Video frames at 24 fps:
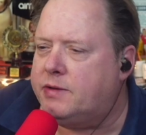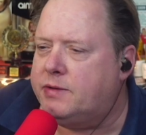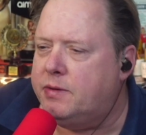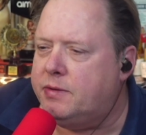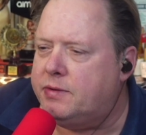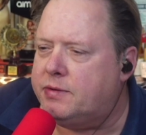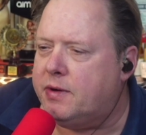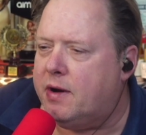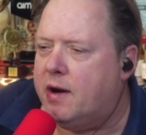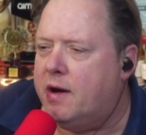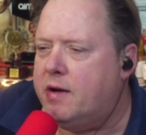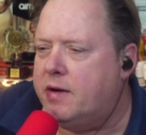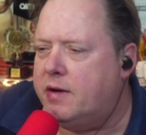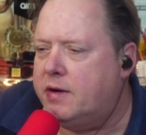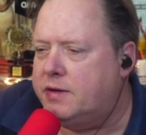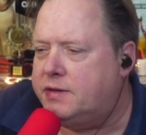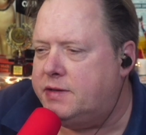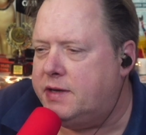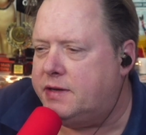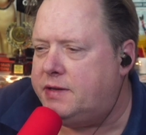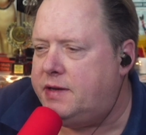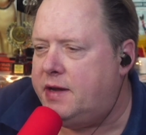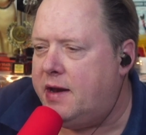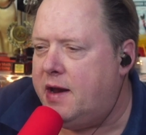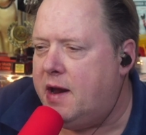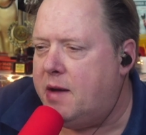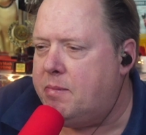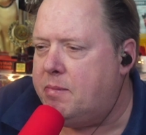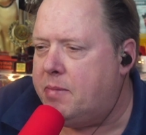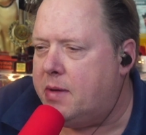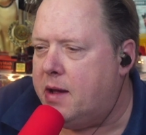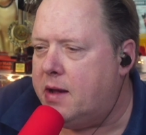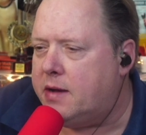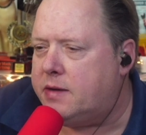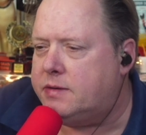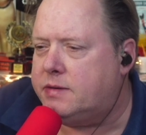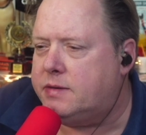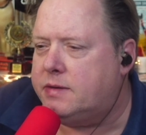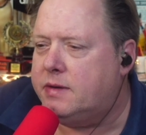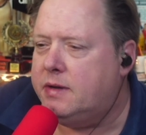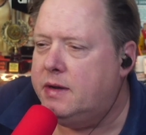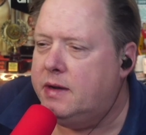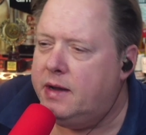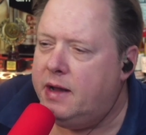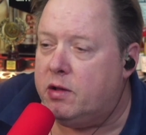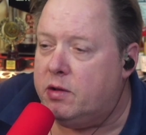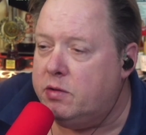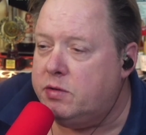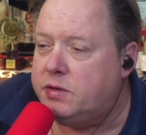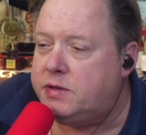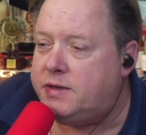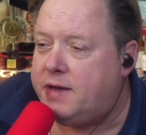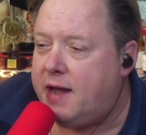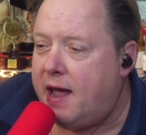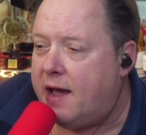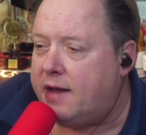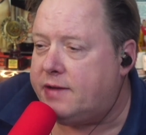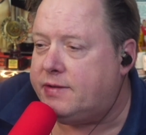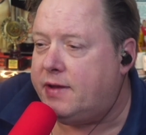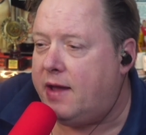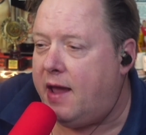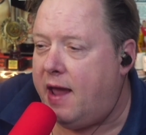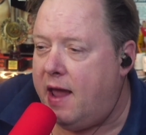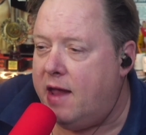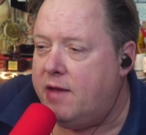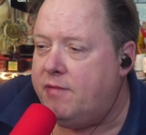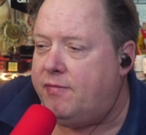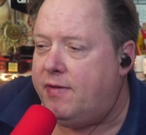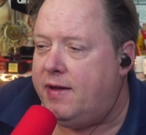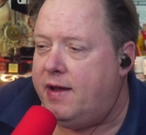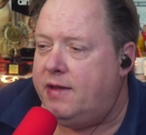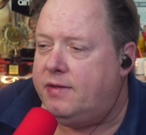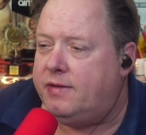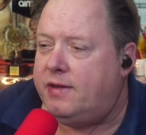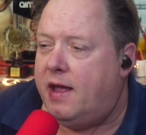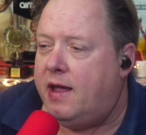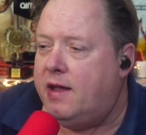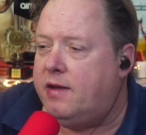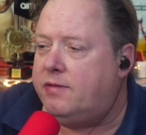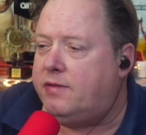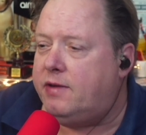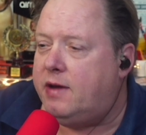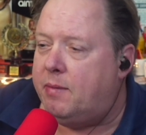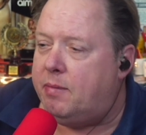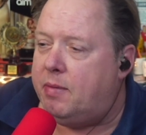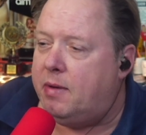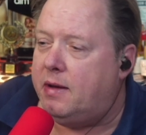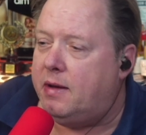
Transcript: tracksuits are $169. It includes tax and fees and